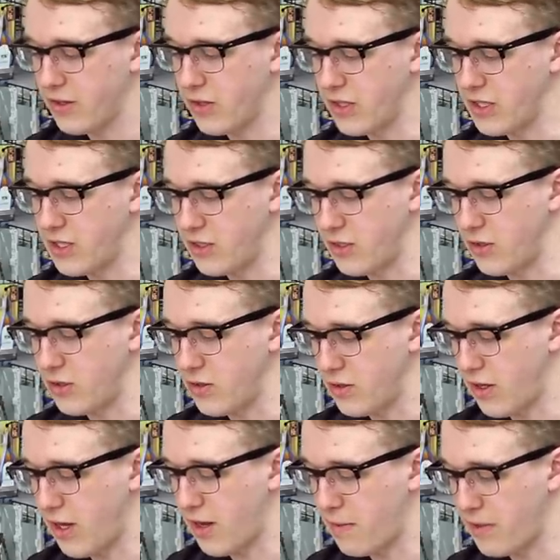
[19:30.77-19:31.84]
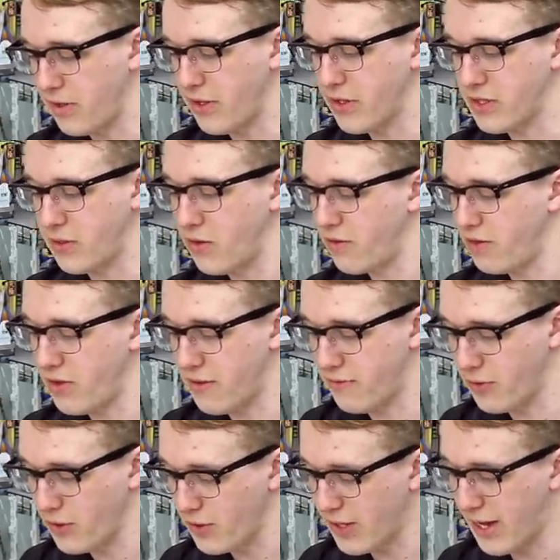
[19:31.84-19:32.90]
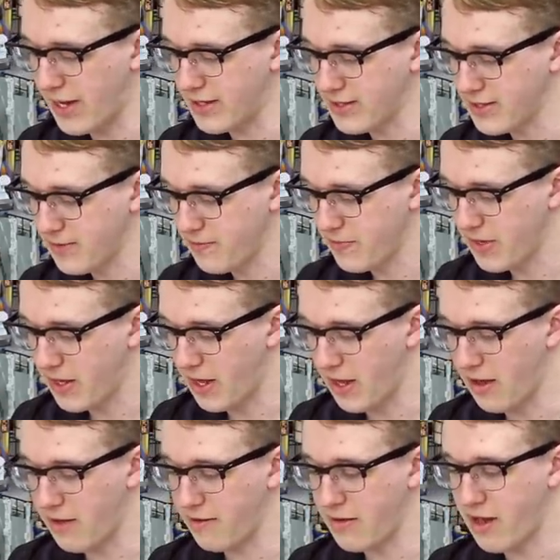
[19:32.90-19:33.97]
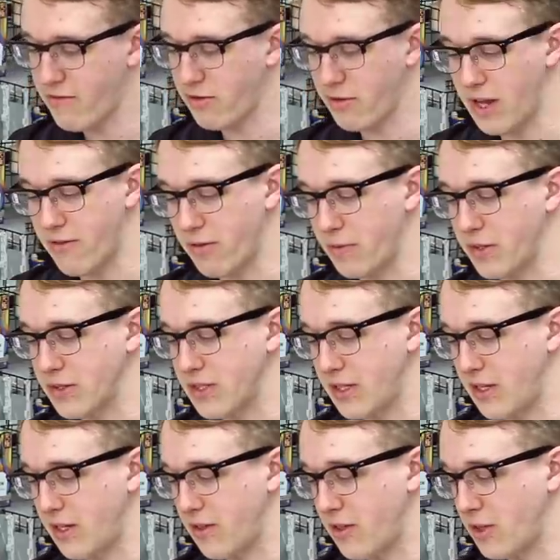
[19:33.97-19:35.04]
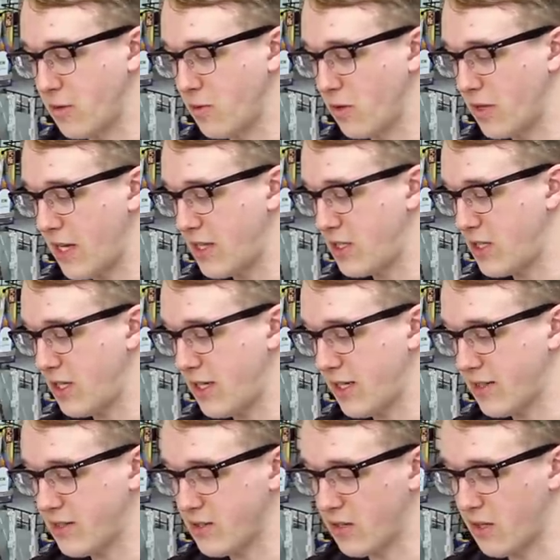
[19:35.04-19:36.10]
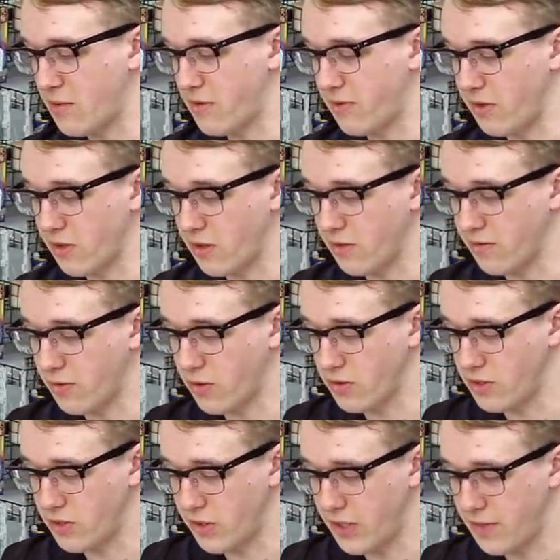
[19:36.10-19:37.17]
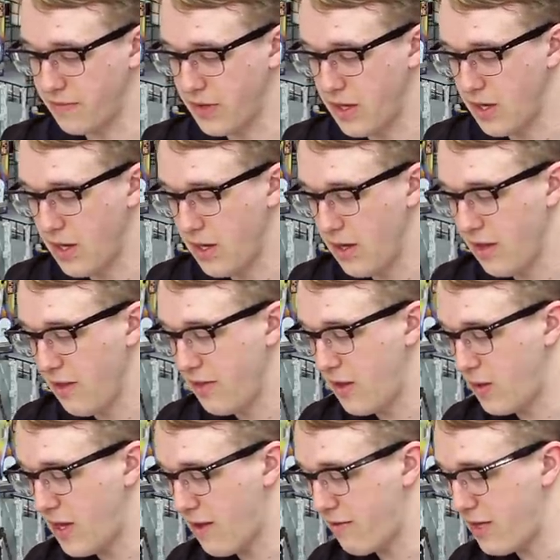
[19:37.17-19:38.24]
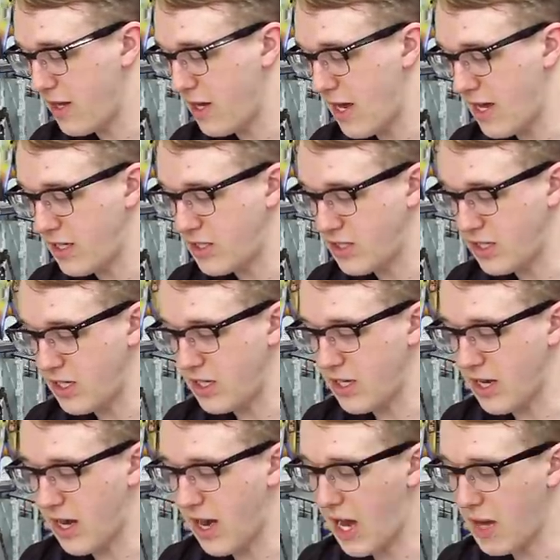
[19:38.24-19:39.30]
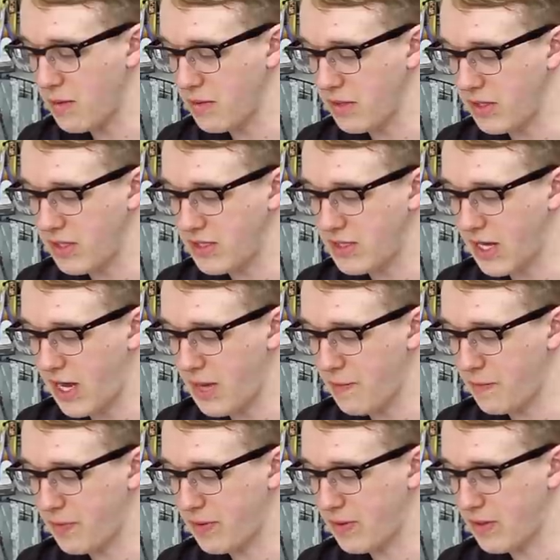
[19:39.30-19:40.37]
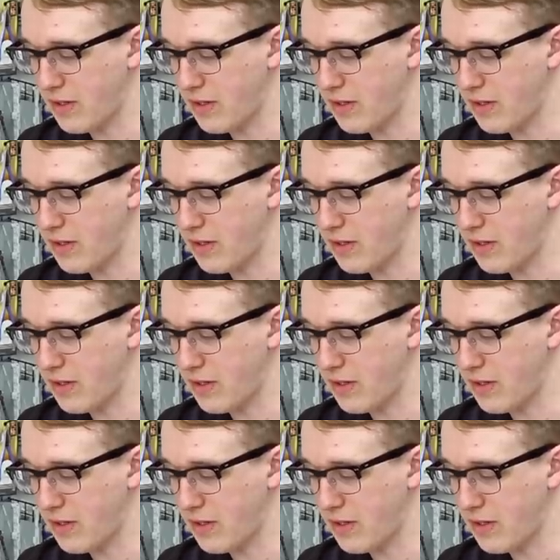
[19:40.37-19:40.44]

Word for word: going to uh, build those and review them for you guys. I haven't ever built any Thunderbolt H G kits, so I'm definitely looking forward to it. Then we have the H G High Mobility Type